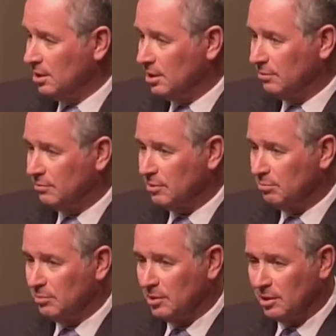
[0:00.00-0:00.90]
uh,
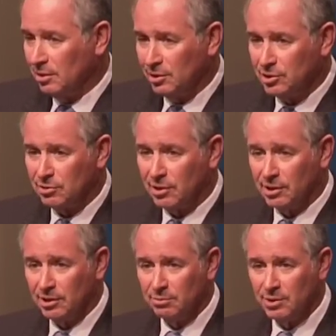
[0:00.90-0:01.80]
from
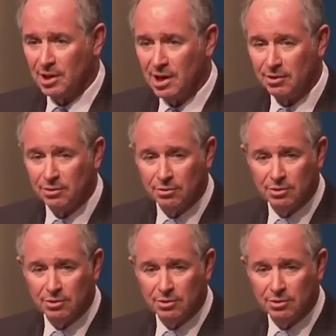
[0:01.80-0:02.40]
Australia with iron